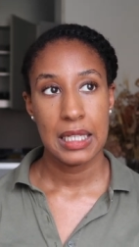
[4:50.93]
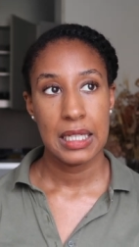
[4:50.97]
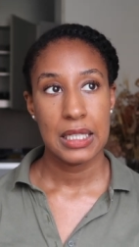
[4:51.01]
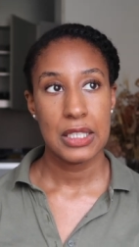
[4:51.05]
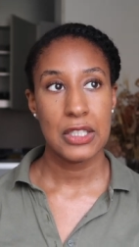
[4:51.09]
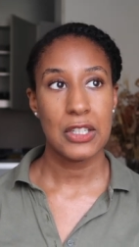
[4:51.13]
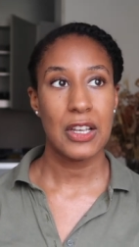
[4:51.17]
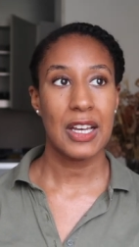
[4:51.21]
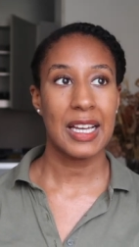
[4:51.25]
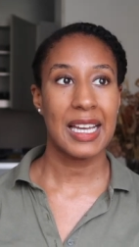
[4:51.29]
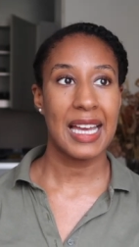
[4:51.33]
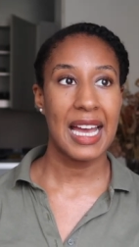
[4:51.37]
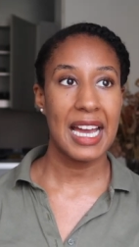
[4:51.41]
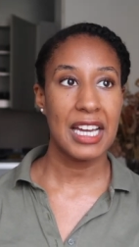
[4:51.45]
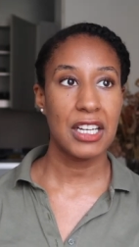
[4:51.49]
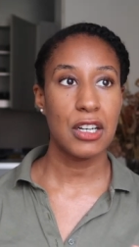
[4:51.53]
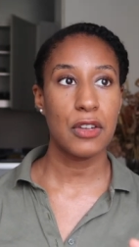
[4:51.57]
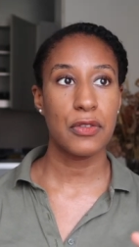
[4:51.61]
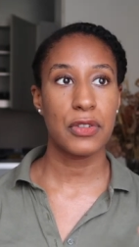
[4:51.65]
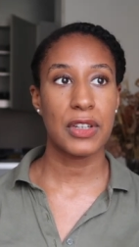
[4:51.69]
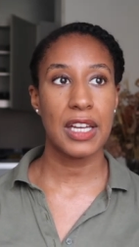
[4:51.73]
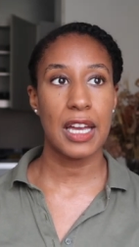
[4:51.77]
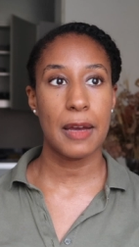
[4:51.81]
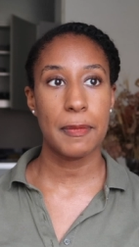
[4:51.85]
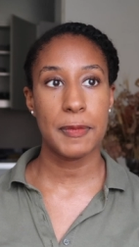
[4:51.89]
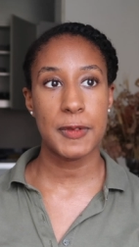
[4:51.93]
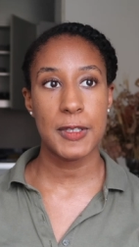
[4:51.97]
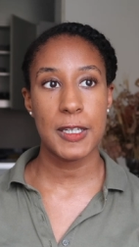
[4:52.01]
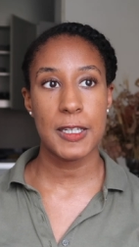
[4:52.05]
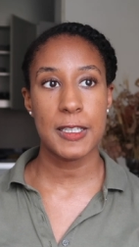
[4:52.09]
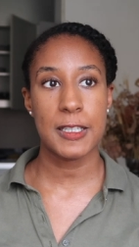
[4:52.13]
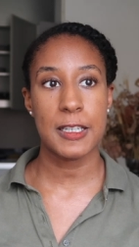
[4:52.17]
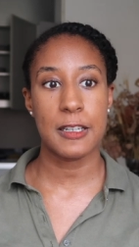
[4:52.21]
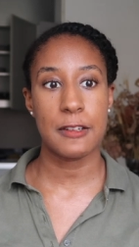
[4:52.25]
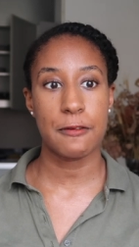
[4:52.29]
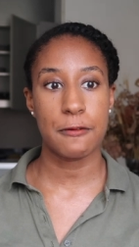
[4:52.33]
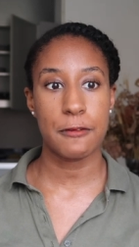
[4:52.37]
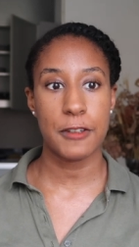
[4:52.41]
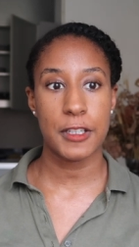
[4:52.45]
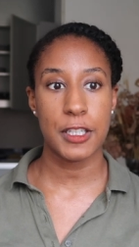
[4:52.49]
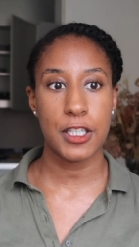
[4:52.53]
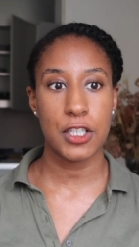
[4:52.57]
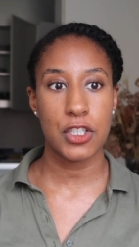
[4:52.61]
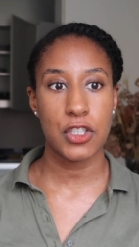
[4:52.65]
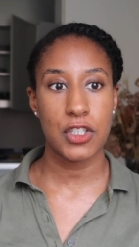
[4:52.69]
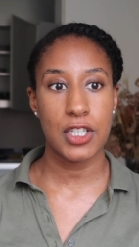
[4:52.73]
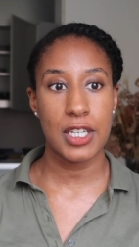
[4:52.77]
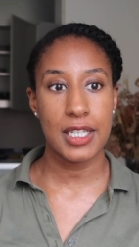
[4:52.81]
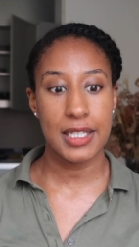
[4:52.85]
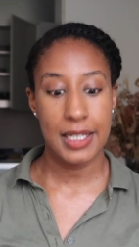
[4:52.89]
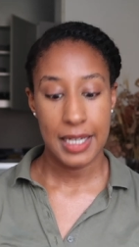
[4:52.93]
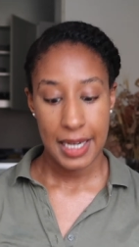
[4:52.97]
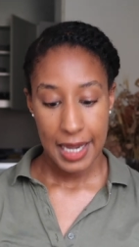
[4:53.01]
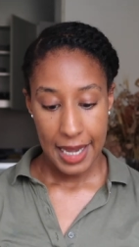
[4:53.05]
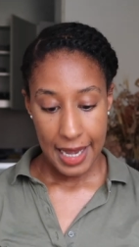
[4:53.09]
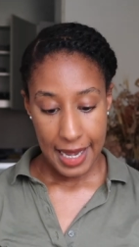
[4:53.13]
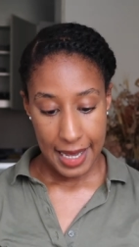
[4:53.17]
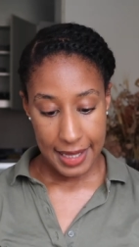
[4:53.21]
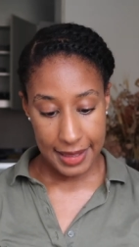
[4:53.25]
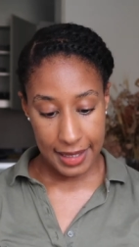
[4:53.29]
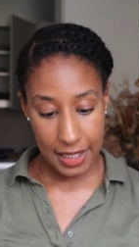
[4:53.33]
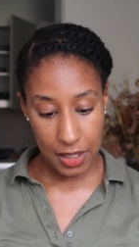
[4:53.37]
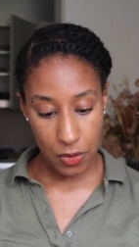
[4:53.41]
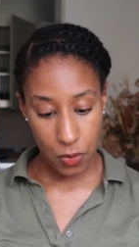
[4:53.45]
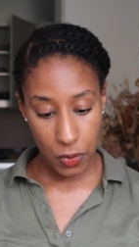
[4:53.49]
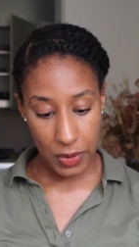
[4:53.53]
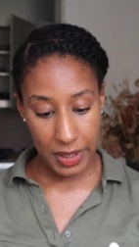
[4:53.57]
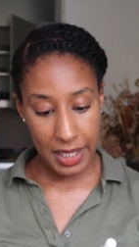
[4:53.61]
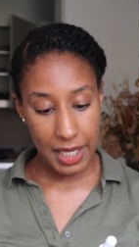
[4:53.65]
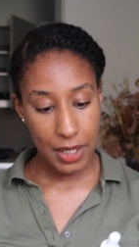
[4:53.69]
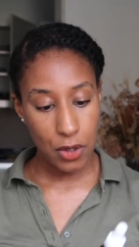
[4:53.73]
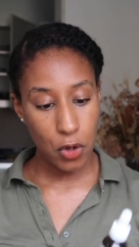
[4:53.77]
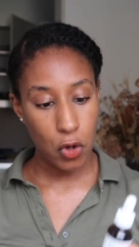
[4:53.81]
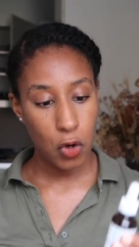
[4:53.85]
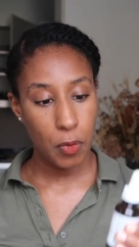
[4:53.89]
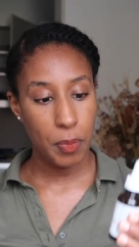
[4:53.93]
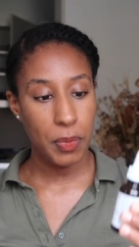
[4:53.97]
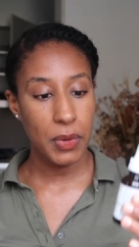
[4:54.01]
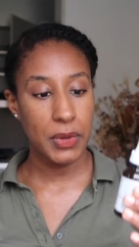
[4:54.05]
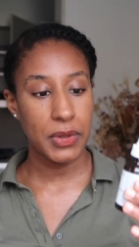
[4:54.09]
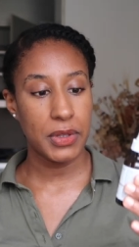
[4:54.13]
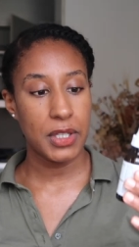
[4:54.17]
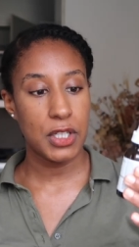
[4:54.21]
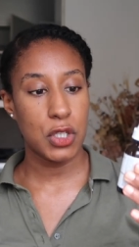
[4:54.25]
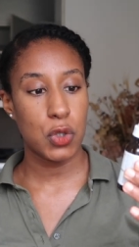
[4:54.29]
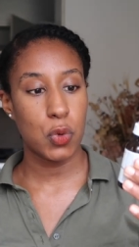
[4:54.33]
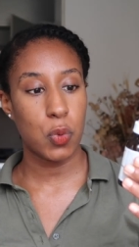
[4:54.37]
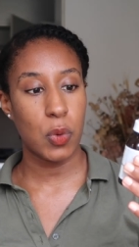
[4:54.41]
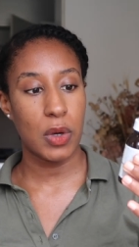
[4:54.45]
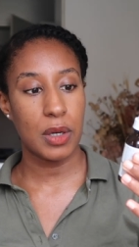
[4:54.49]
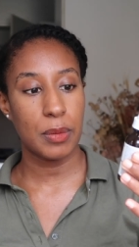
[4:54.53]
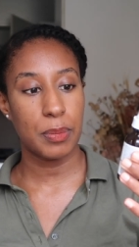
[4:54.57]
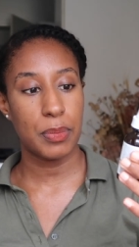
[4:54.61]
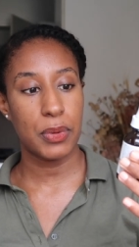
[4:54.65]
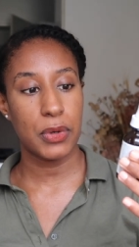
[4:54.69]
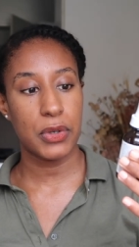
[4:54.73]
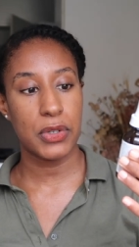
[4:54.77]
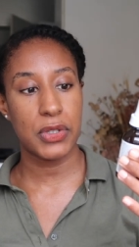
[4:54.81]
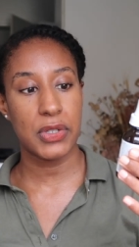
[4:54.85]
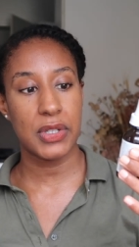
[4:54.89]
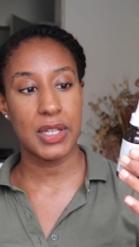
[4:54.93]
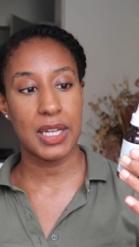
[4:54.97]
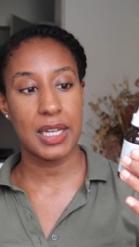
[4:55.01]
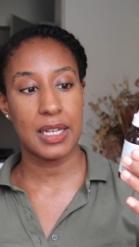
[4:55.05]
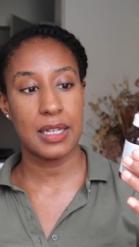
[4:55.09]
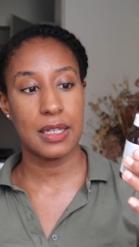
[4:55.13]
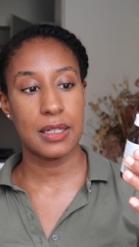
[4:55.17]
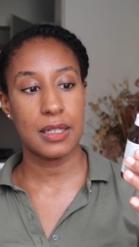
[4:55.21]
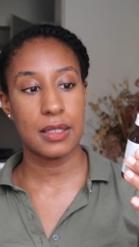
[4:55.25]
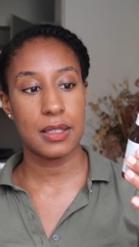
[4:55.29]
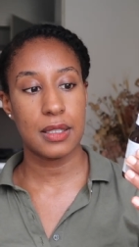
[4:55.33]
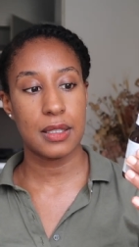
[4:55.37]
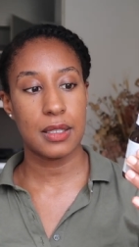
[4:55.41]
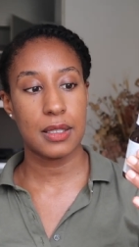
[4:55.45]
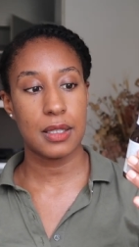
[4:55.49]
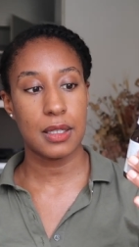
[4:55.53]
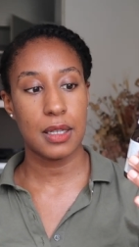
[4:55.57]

So I kind of kept it and finished it. And then when I opened this 1% in